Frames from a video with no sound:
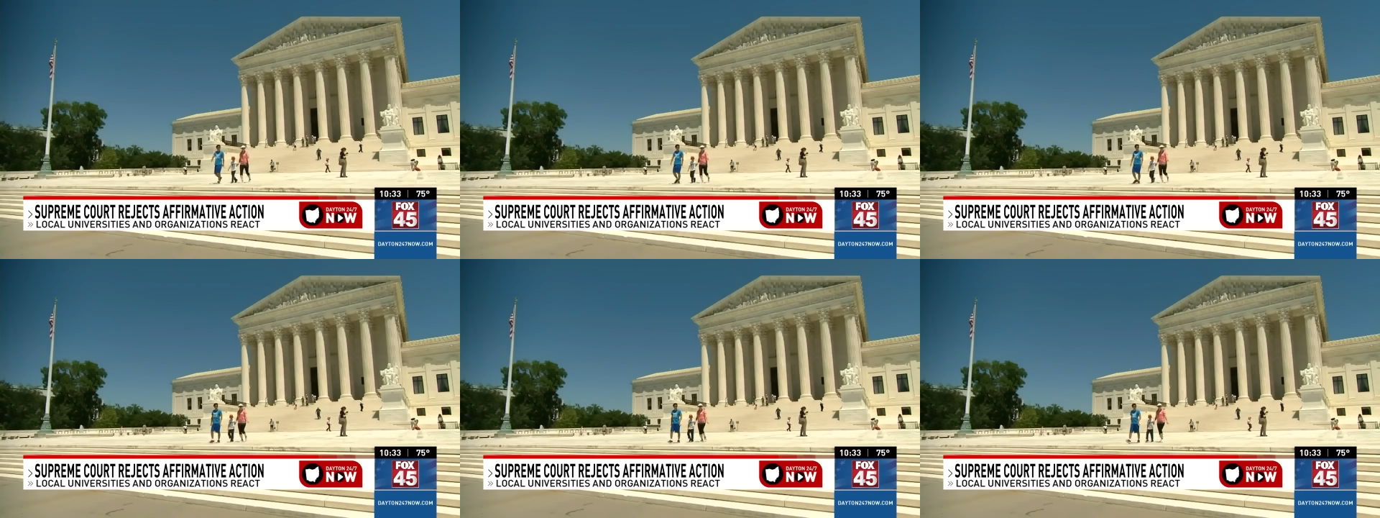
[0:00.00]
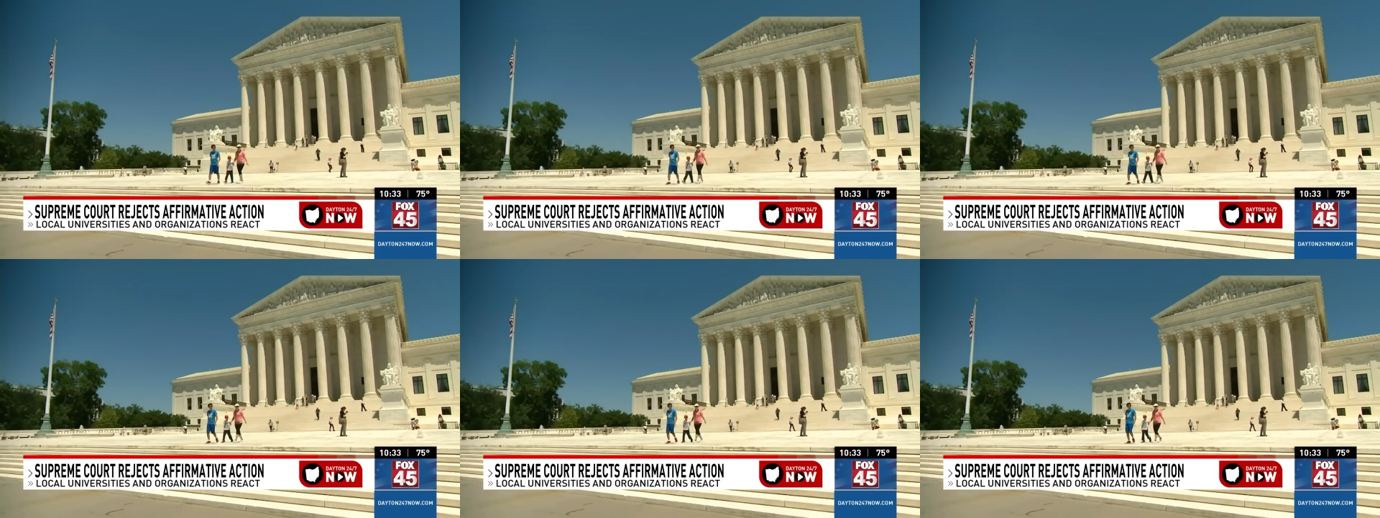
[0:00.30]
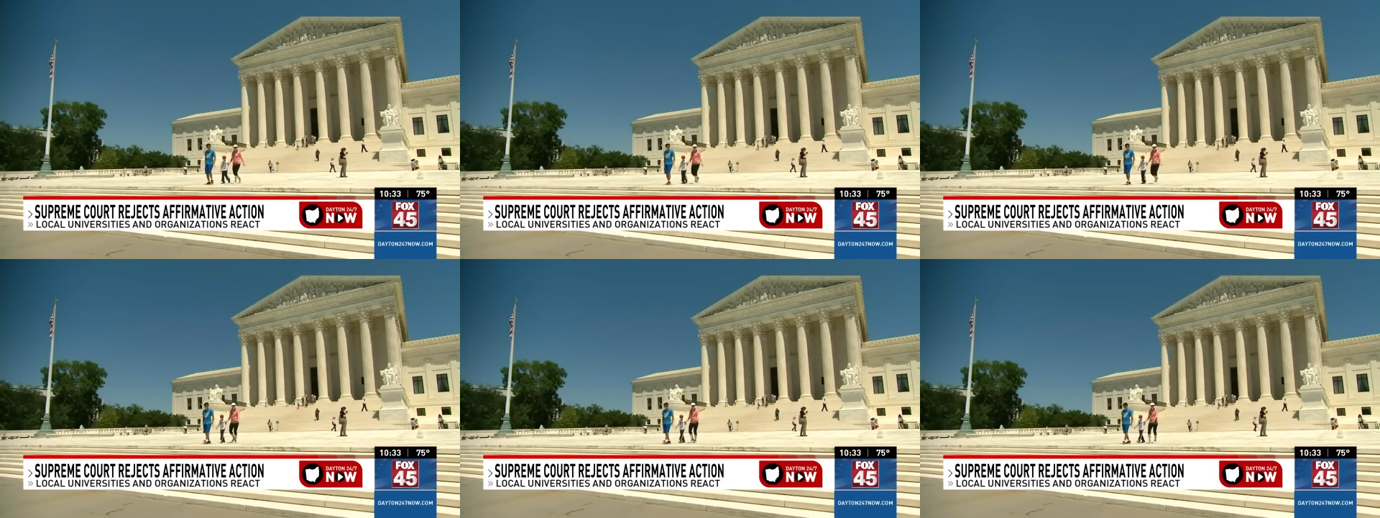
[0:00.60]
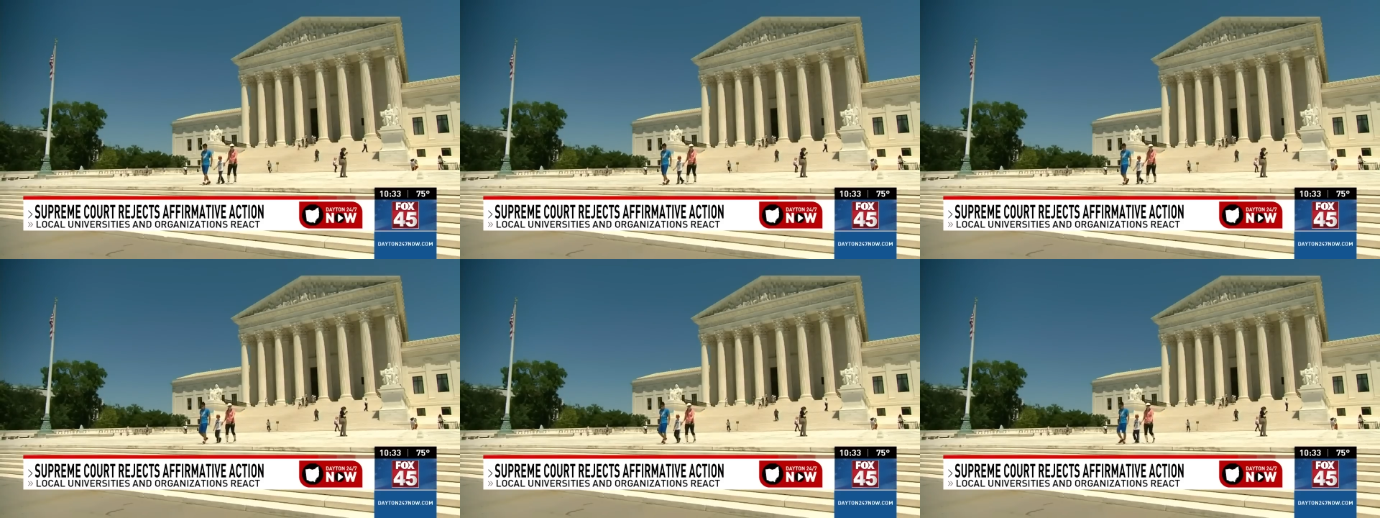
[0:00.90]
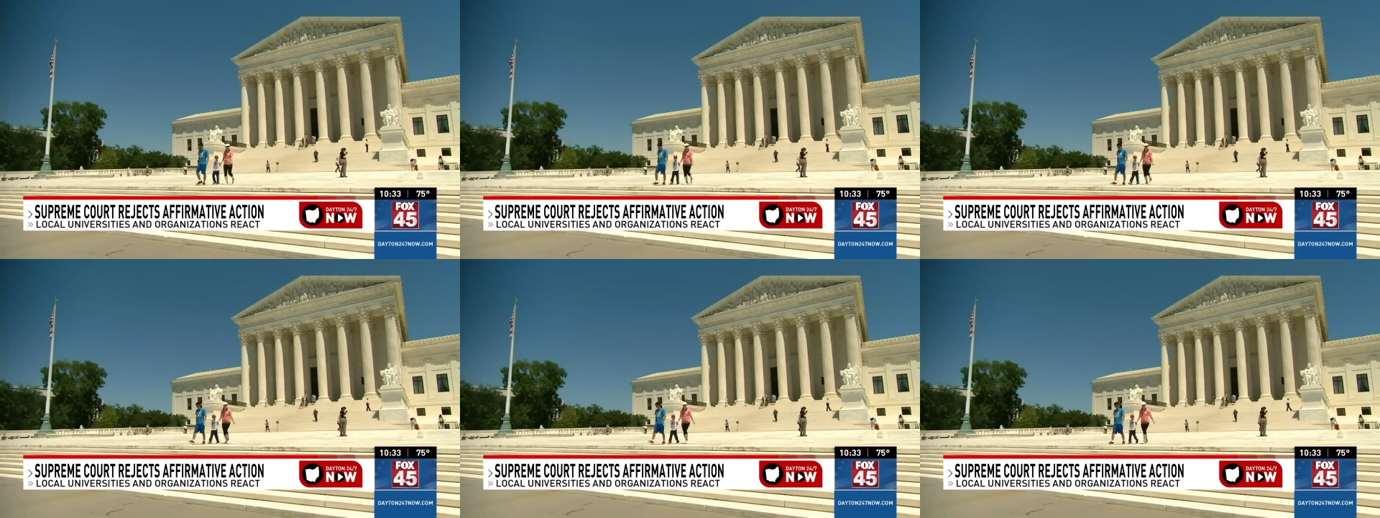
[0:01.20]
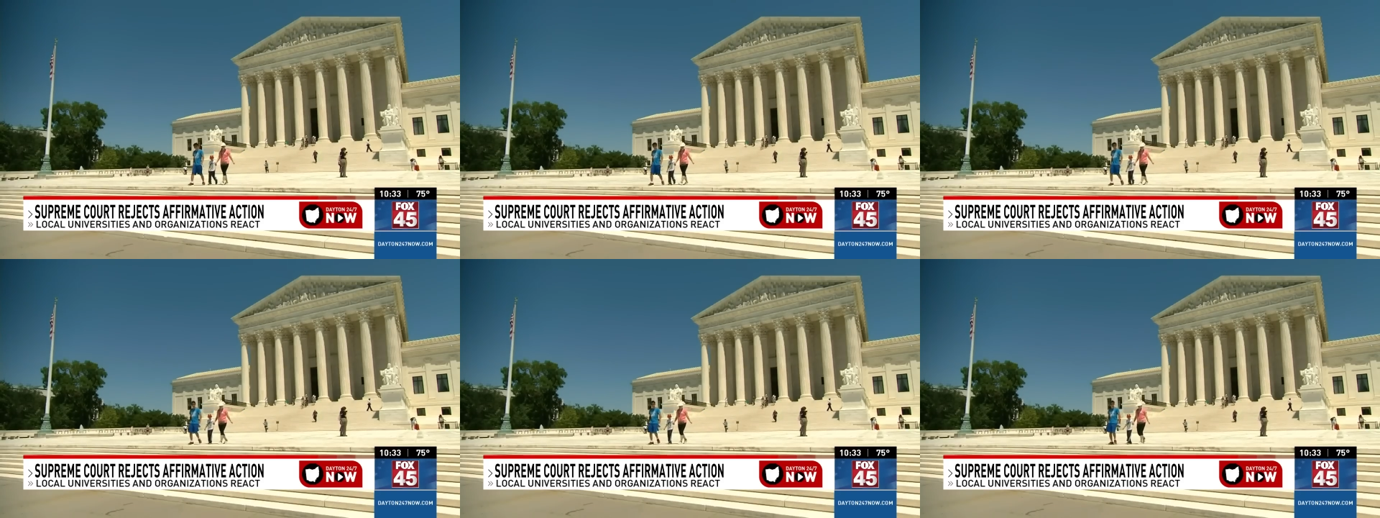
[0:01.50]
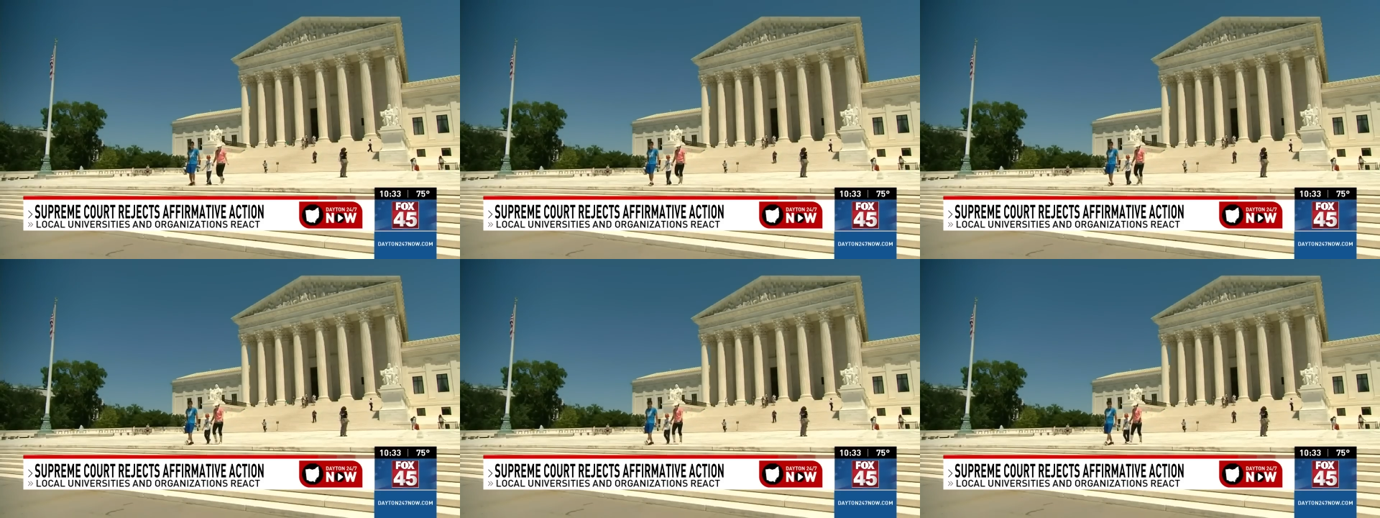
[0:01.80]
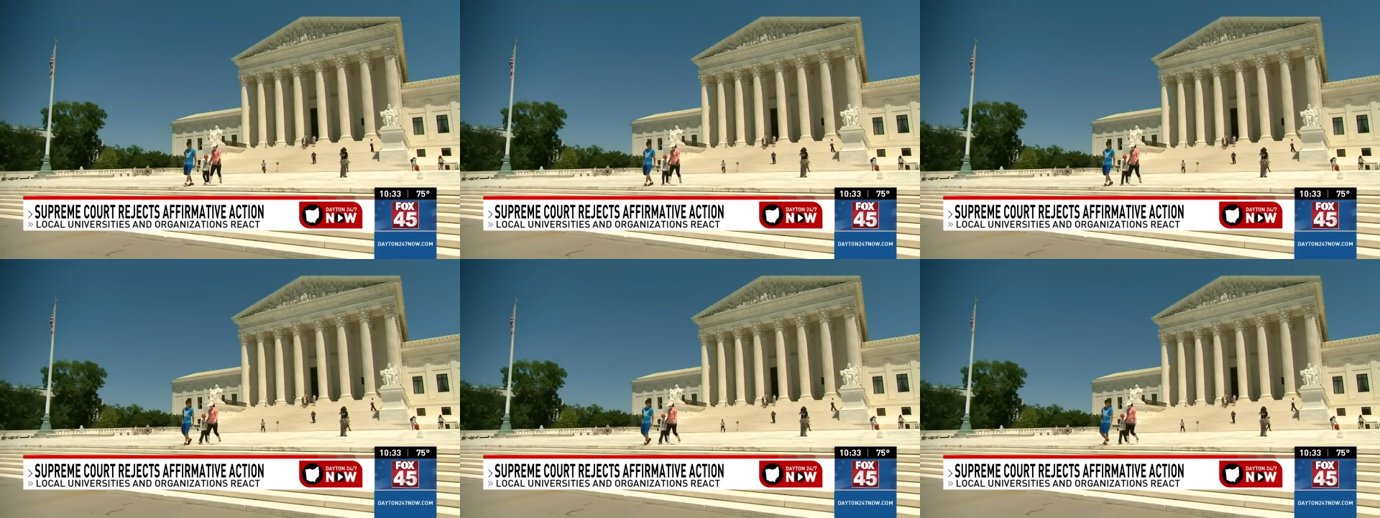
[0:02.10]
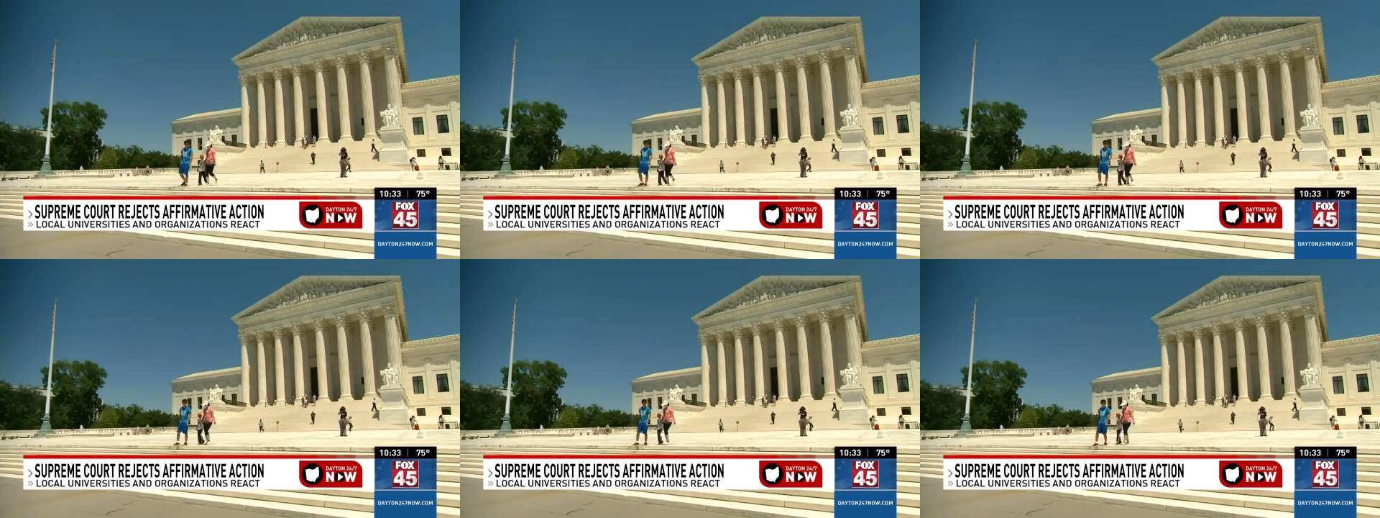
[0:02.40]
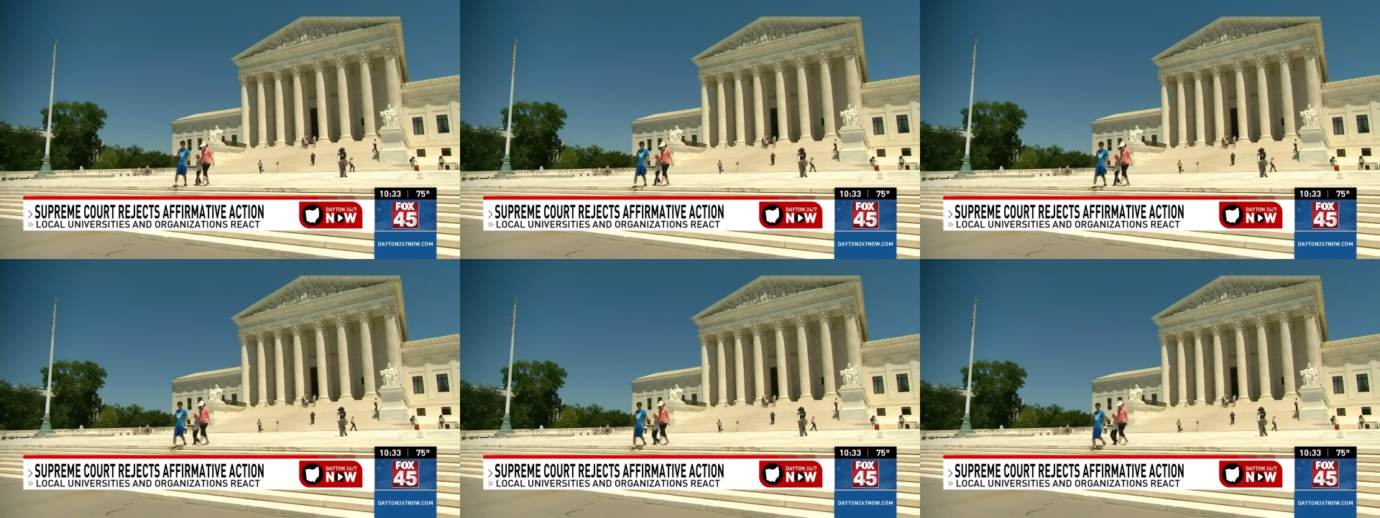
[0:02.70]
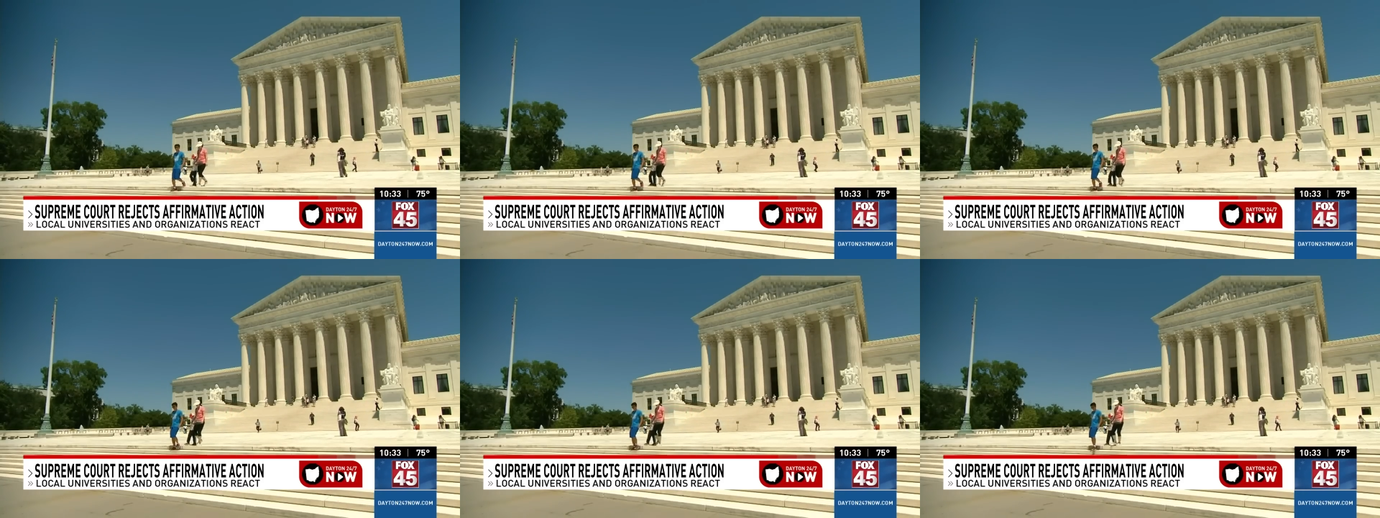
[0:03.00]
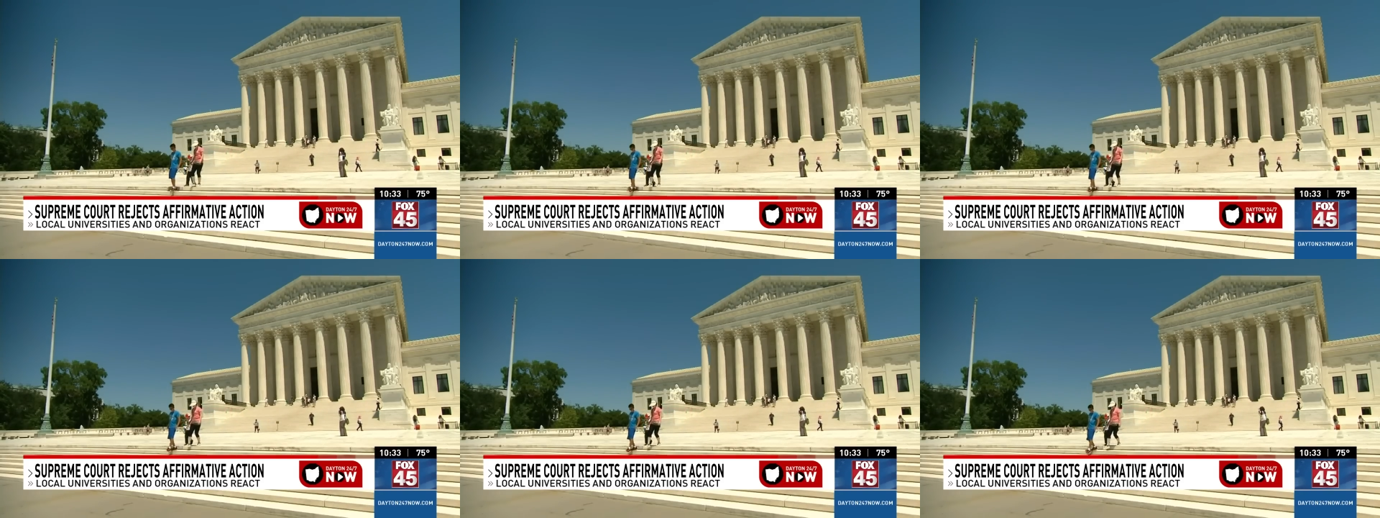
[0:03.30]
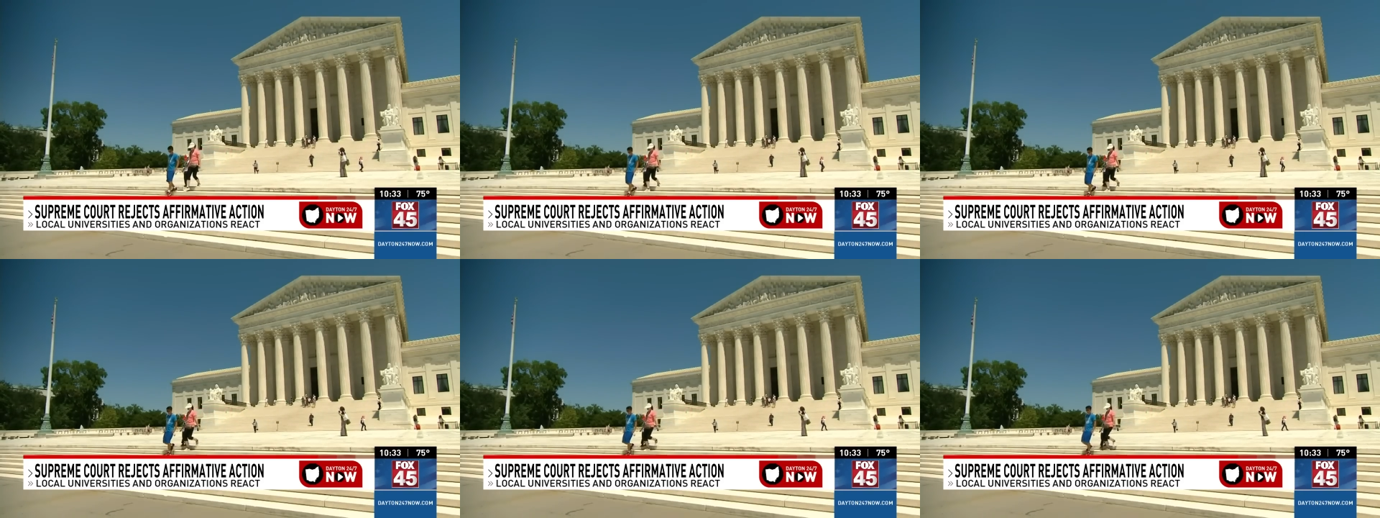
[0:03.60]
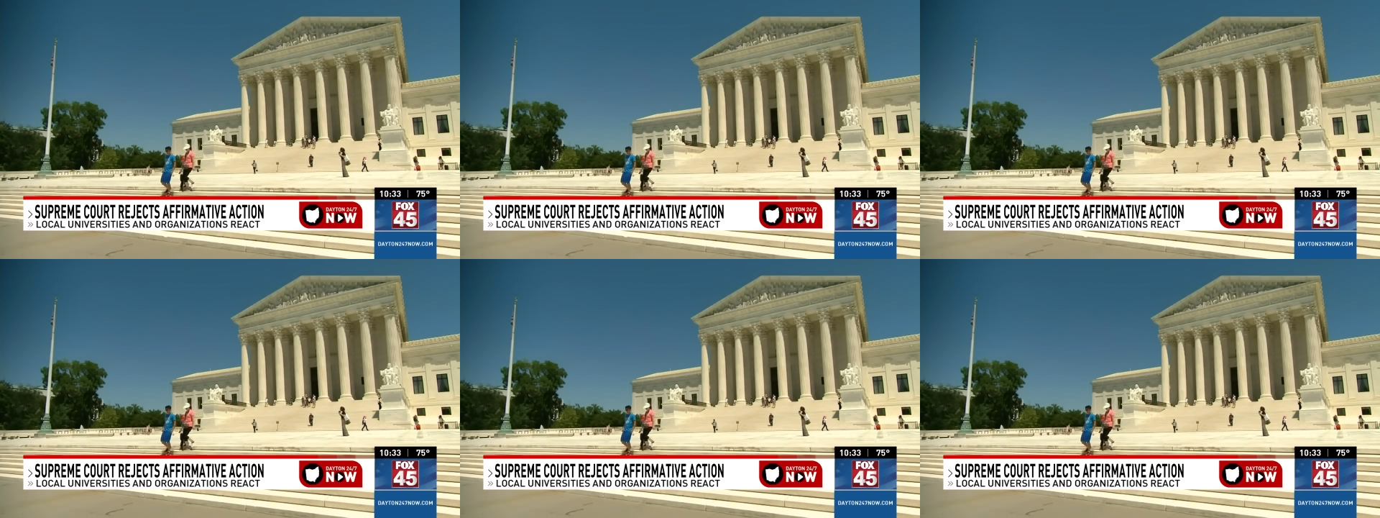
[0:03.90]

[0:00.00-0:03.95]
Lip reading: [unreadable: no face in view]